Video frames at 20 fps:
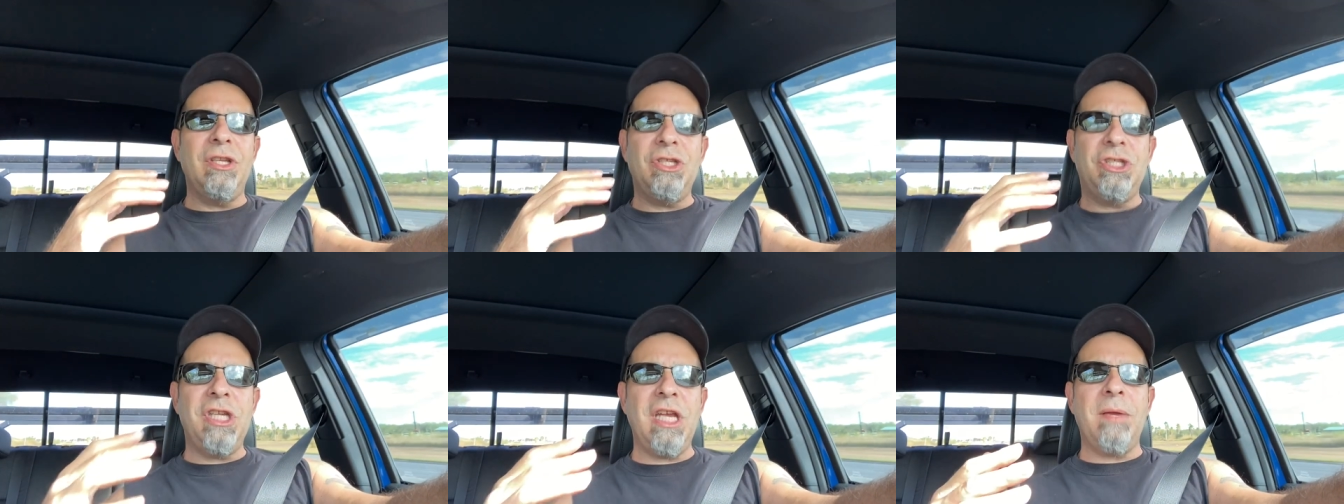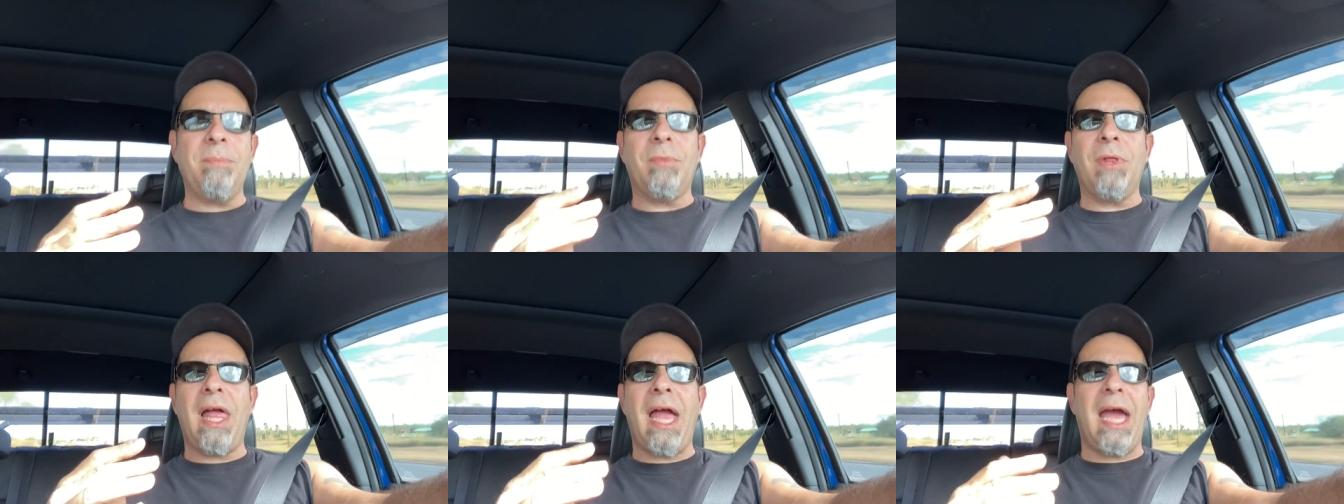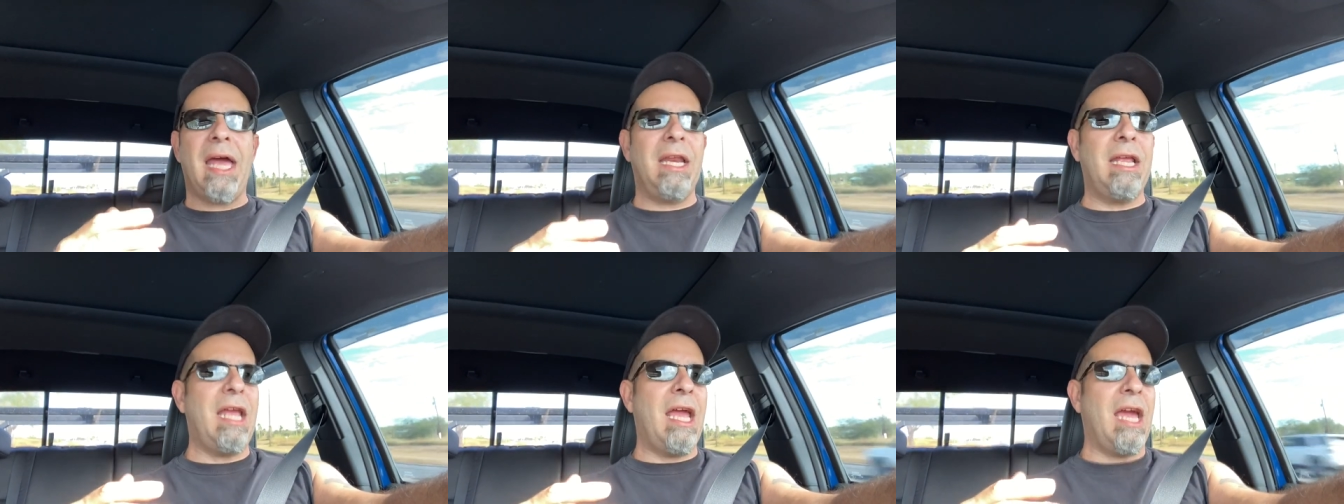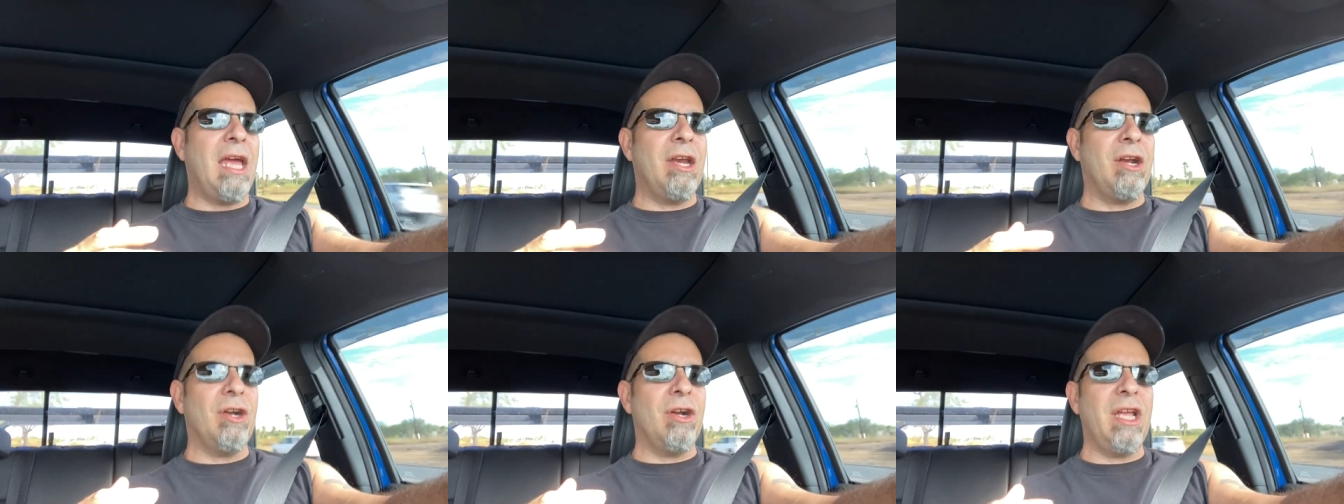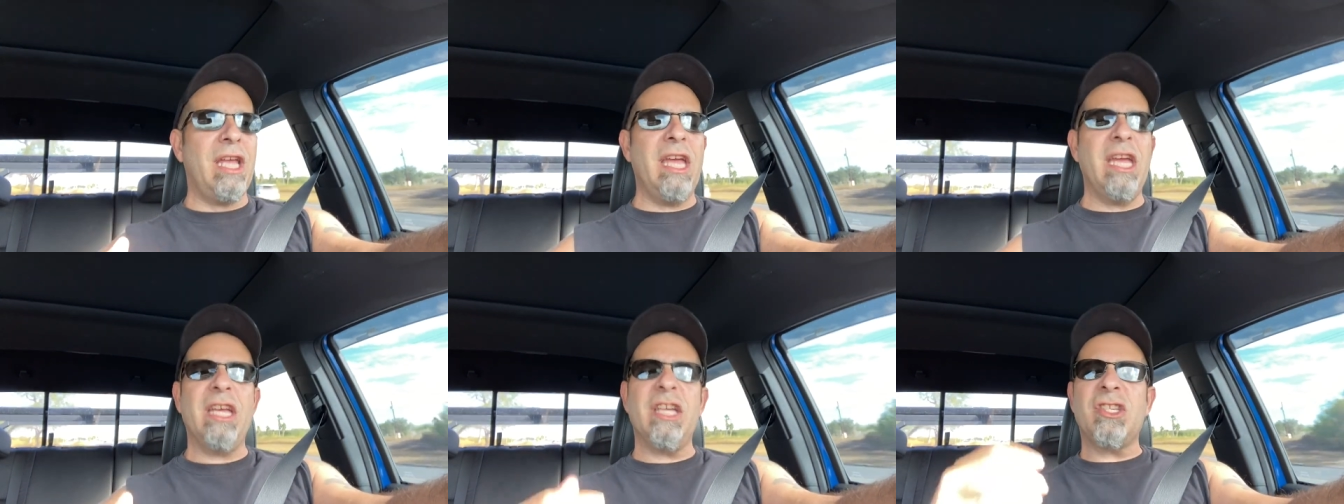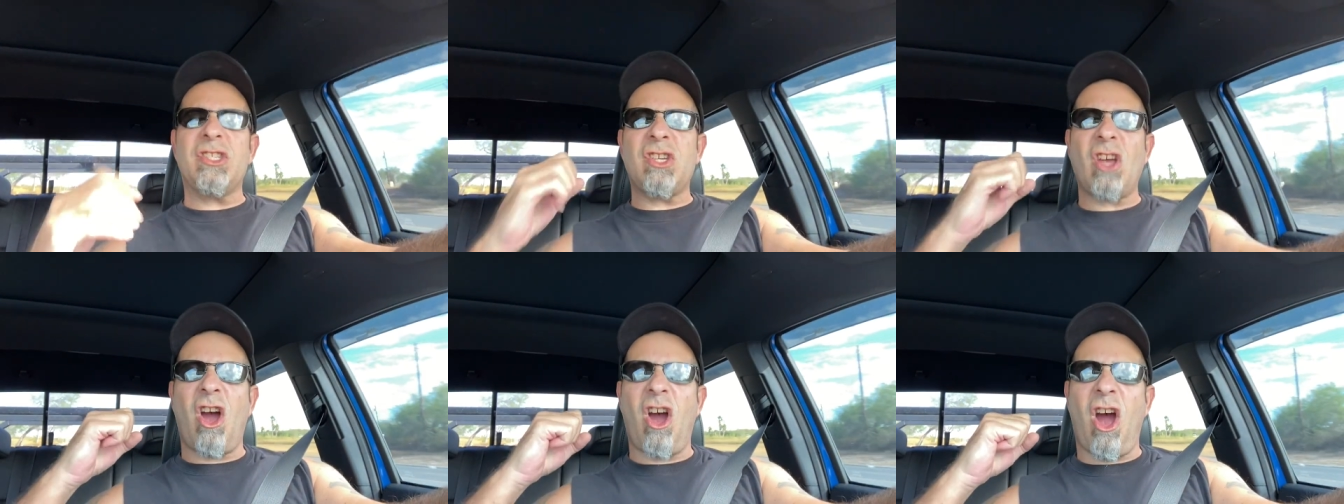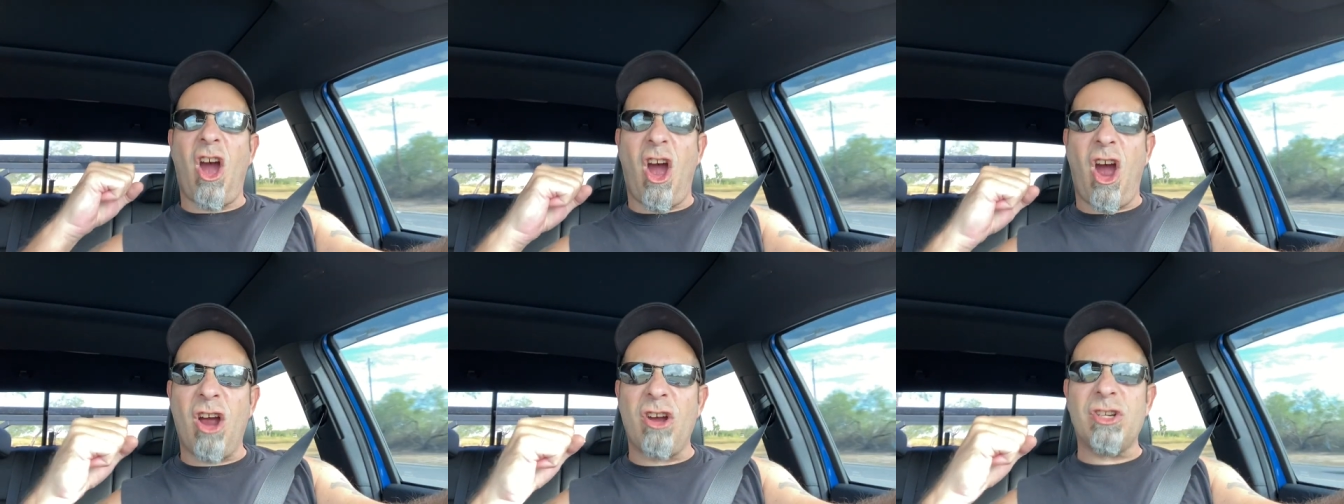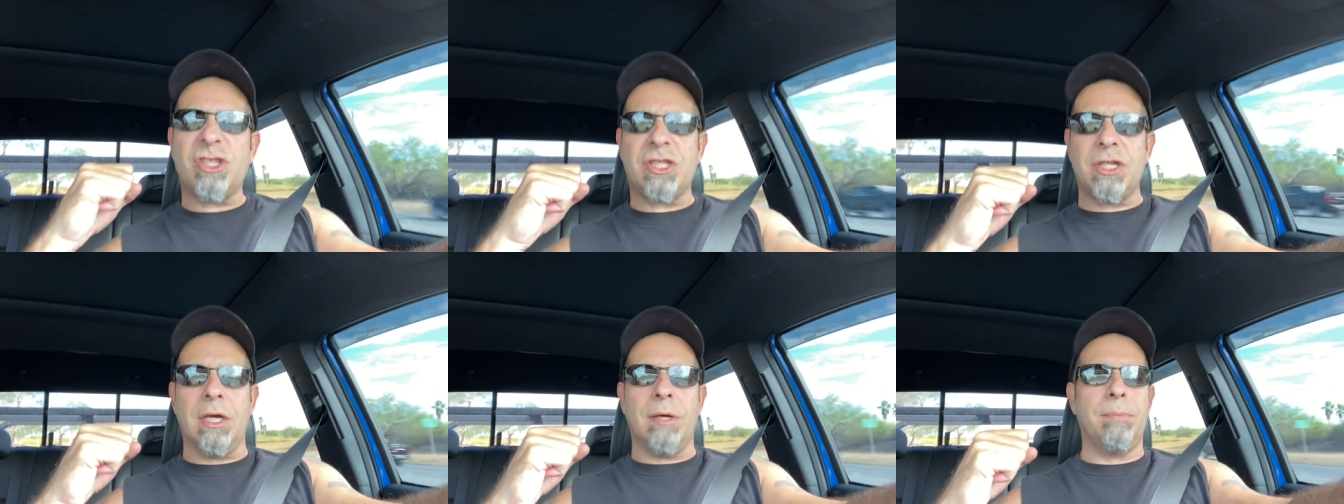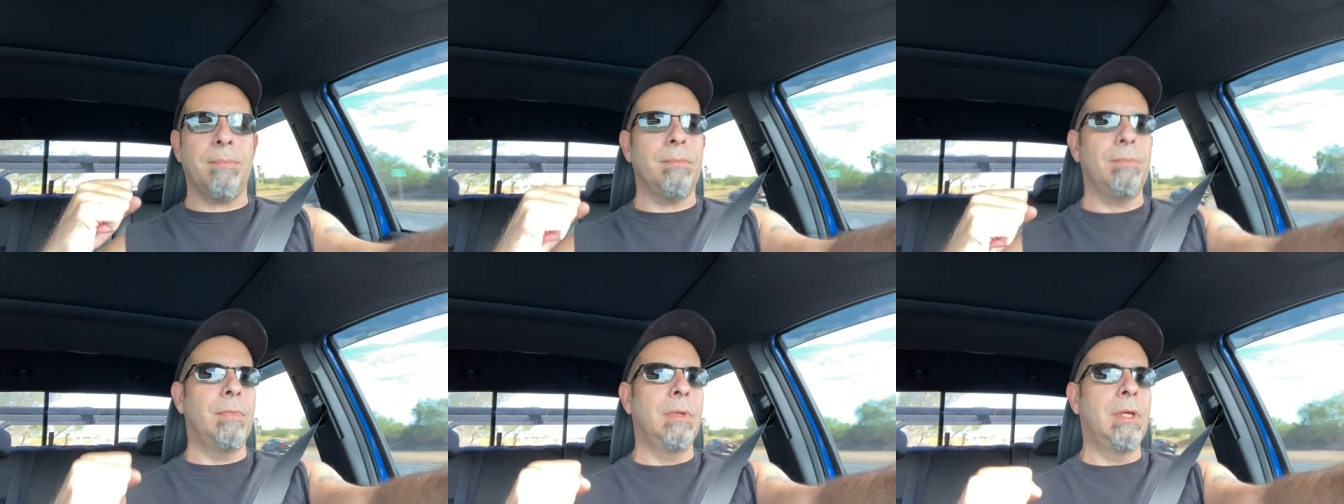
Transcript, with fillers: Jeep Gladiator is awesome.